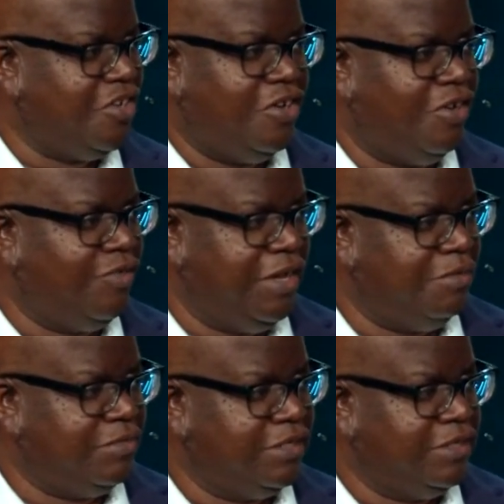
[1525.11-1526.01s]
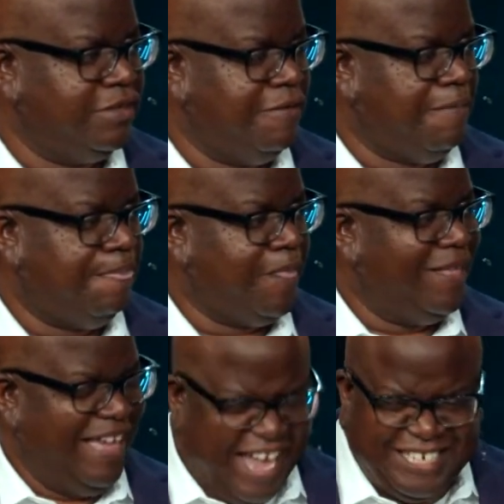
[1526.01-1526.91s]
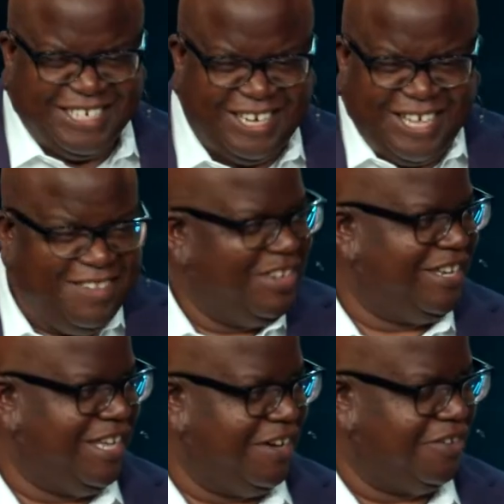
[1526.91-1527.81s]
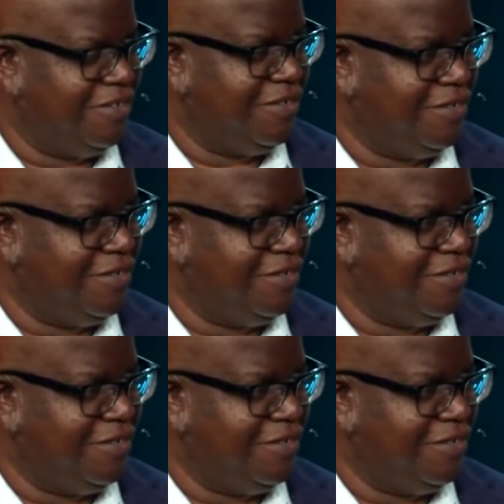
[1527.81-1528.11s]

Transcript: it all on him and to leave it there.